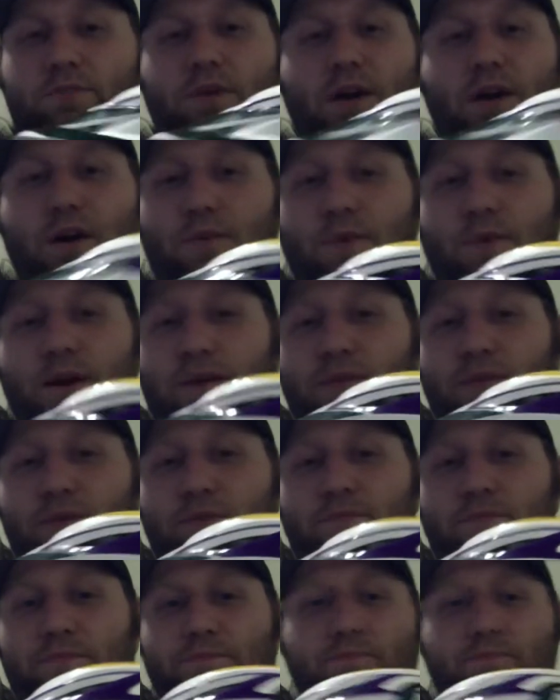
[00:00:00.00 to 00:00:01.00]
We all wear a
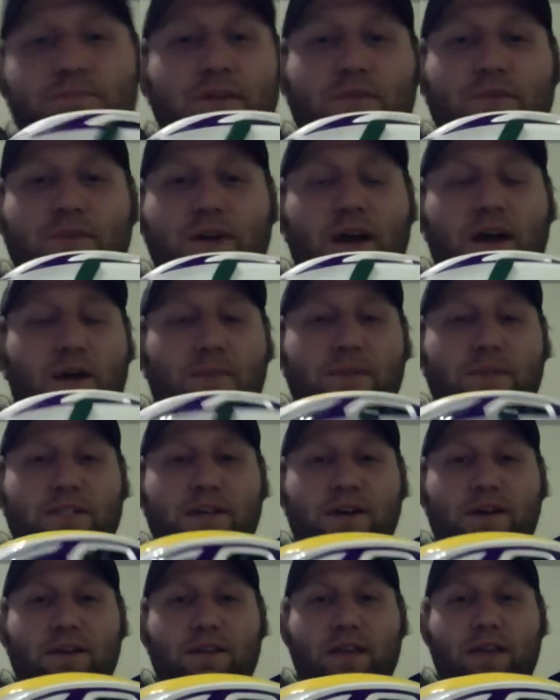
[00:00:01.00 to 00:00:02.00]
little different helmets
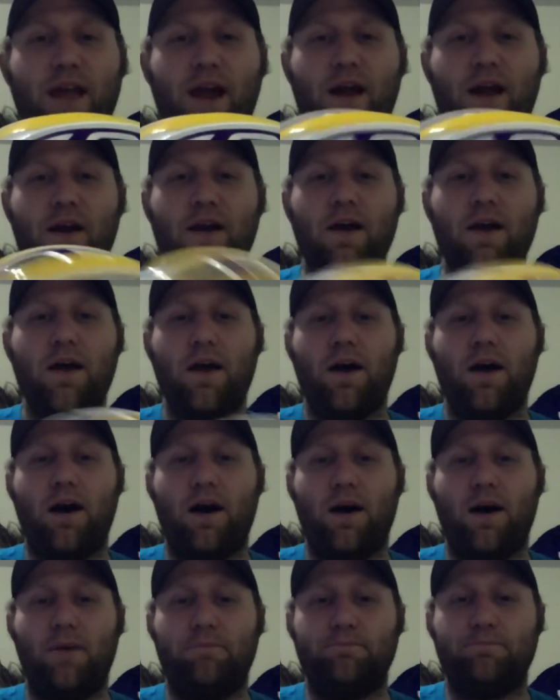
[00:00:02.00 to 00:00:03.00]
here and there.
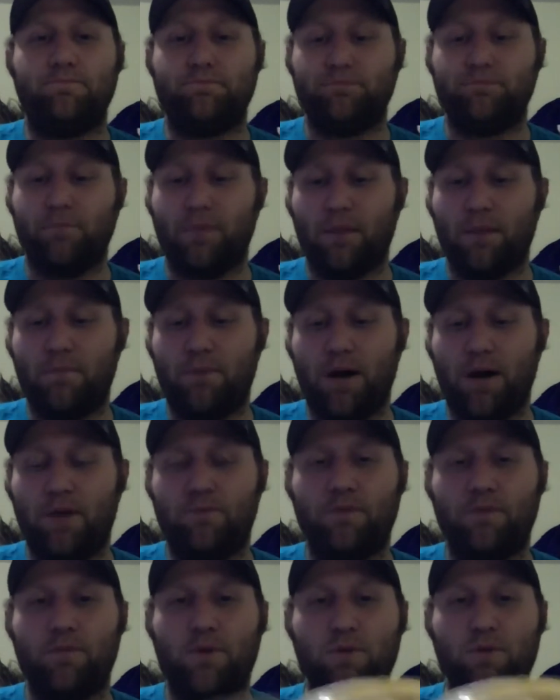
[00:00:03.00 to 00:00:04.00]

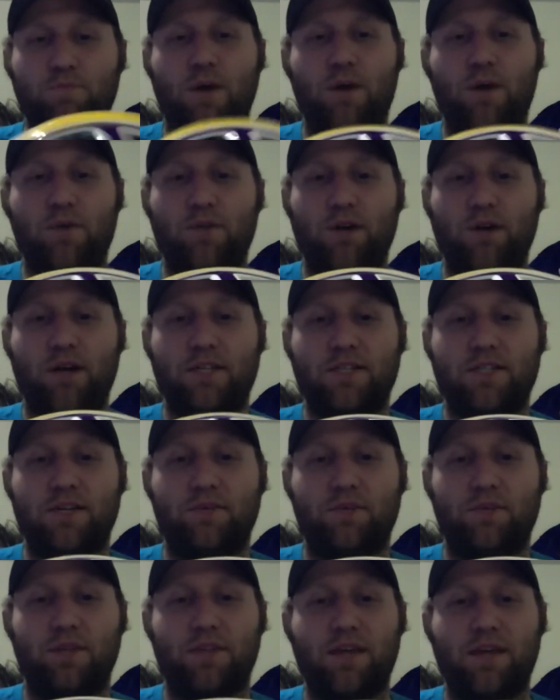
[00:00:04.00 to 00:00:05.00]
But for the most part, we try to
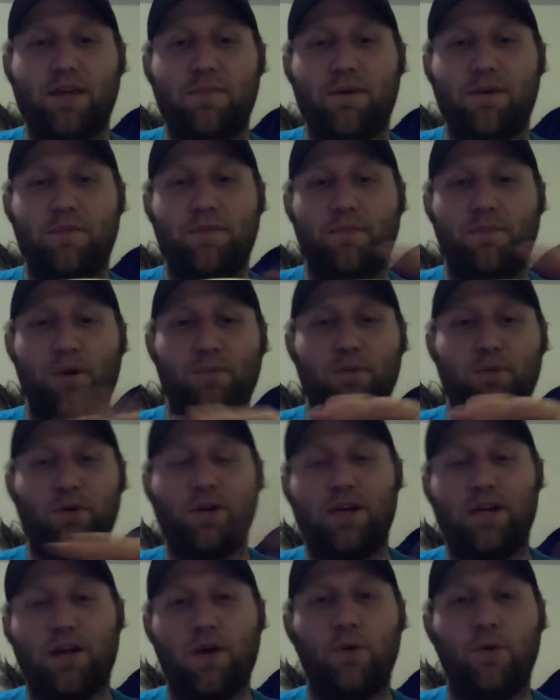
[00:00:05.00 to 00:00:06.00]
stick with the theme of the purple,
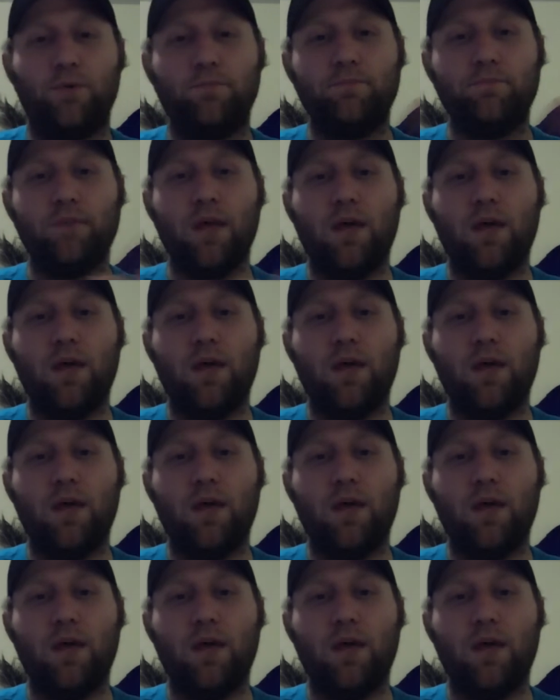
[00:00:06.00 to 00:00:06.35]
green, and gold.